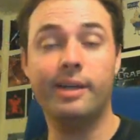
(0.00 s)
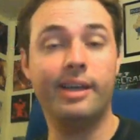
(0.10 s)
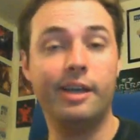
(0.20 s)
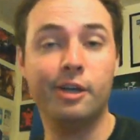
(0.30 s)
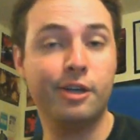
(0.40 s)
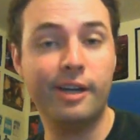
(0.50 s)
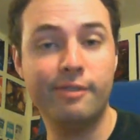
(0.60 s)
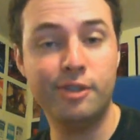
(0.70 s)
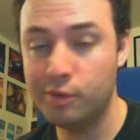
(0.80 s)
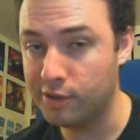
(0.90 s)
want to get your creative
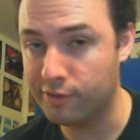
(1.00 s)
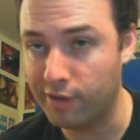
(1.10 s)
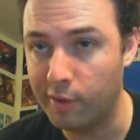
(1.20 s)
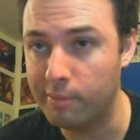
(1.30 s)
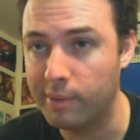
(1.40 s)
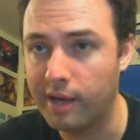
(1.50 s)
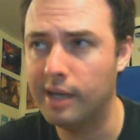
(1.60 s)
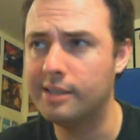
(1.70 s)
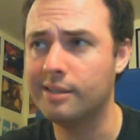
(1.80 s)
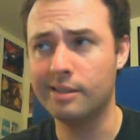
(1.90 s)
juices flowing
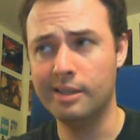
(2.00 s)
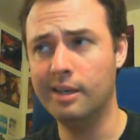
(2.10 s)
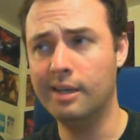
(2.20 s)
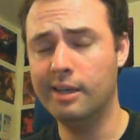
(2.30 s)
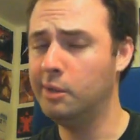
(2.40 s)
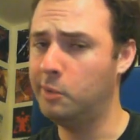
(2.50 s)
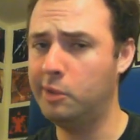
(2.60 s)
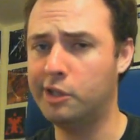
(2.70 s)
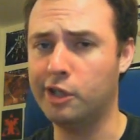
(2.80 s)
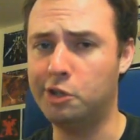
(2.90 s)
because we
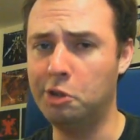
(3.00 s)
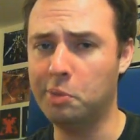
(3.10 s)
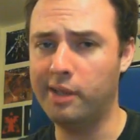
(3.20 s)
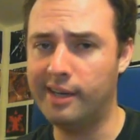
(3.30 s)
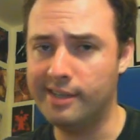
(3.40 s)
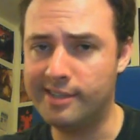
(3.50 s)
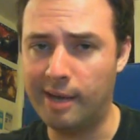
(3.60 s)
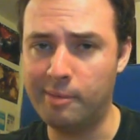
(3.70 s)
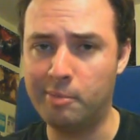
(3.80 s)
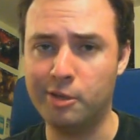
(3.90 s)
just saw 2 really nice
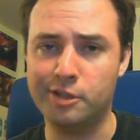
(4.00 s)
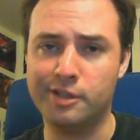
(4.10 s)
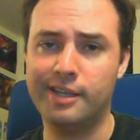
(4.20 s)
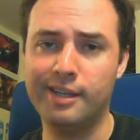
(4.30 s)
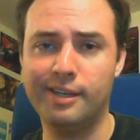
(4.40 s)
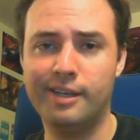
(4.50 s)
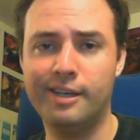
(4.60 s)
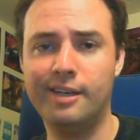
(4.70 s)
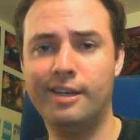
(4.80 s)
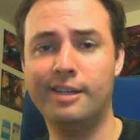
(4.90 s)
timing pushes to kill
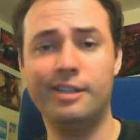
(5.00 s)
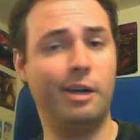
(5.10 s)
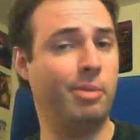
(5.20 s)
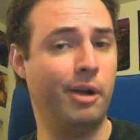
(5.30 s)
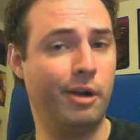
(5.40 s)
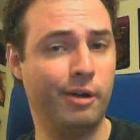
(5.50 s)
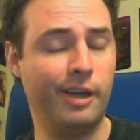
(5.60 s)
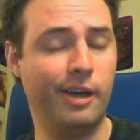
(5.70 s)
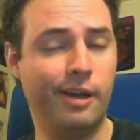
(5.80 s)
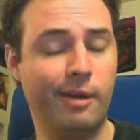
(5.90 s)
a Terran player
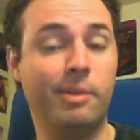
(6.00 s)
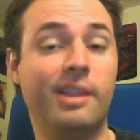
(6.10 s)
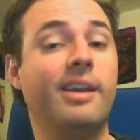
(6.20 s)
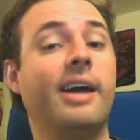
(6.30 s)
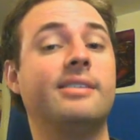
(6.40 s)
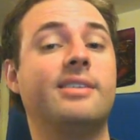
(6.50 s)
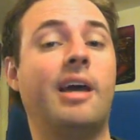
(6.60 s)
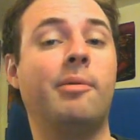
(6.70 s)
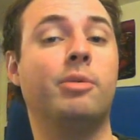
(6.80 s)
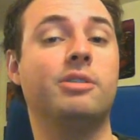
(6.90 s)
early on. But the nicest
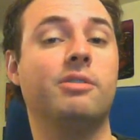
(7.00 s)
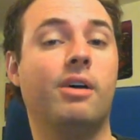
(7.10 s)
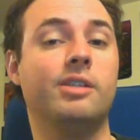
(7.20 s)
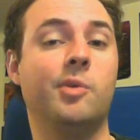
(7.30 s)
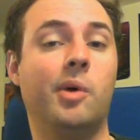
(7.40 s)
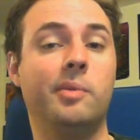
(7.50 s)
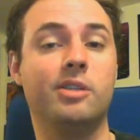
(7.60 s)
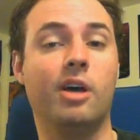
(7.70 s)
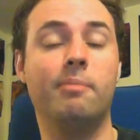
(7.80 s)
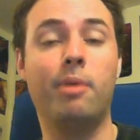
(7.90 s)
timing push of all is the one we
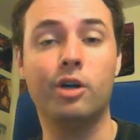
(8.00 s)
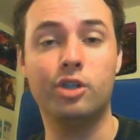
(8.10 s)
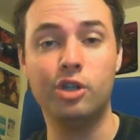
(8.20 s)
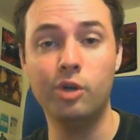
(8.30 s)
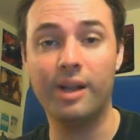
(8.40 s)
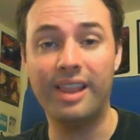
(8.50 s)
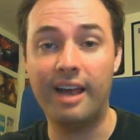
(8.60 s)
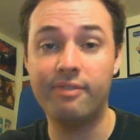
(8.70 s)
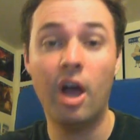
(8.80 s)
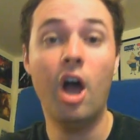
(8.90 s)
saw in part 2 where
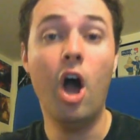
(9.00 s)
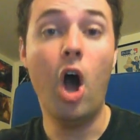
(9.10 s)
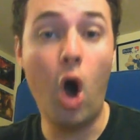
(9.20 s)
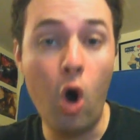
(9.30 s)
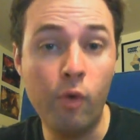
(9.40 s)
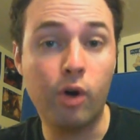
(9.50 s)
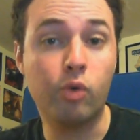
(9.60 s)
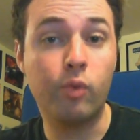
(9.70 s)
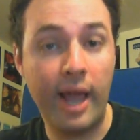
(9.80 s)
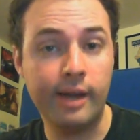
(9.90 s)
Life
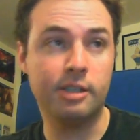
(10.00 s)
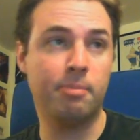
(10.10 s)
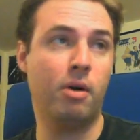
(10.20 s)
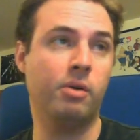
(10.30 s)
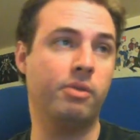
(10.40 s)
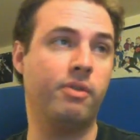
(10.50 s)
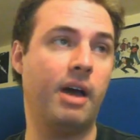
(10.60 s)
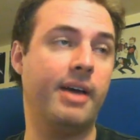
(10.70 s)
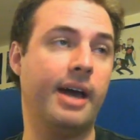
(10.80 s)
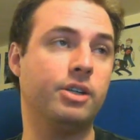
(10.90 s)
overran his opponent with
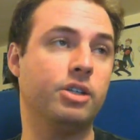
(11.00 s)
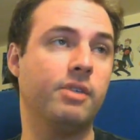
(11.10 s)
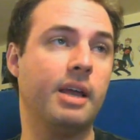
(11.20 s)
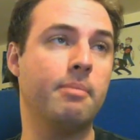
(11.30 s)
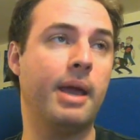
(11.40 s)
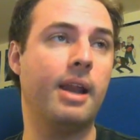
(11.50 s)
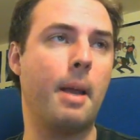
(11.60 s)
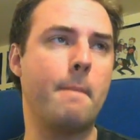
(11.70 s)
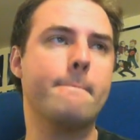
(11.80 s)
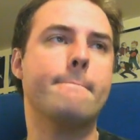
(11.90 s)
5 hatches of Ling Baneling.